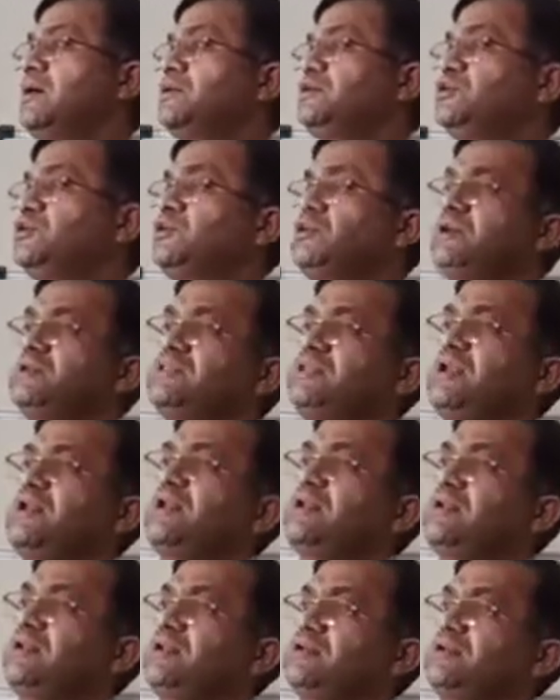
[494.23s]
During
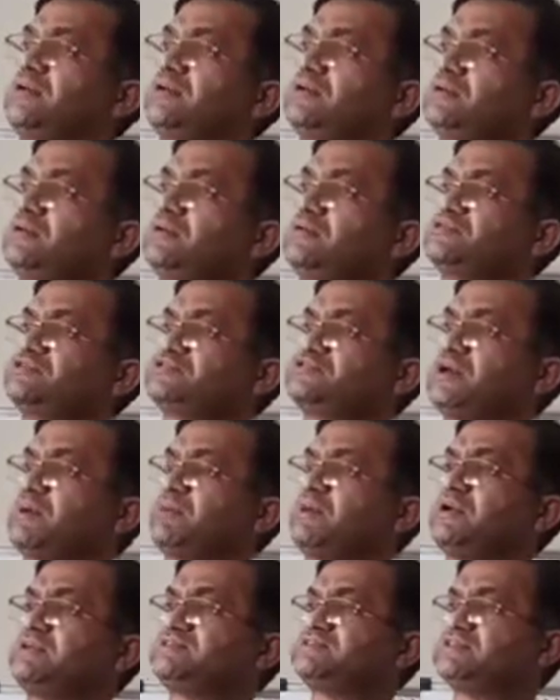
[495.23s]
the
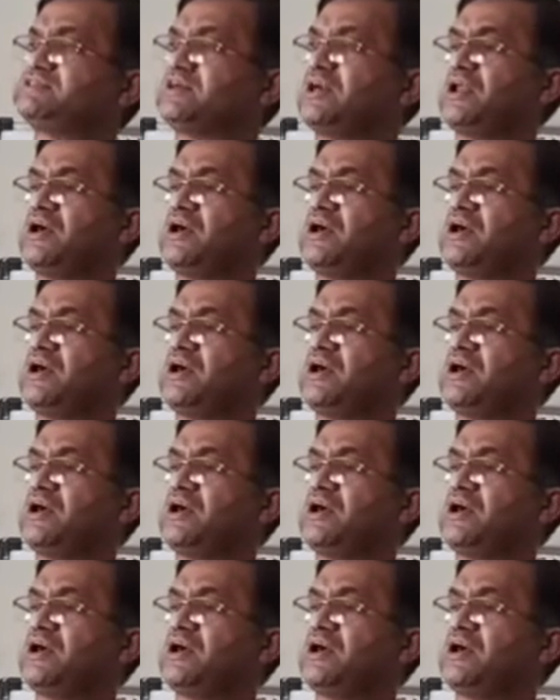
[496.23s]
summer season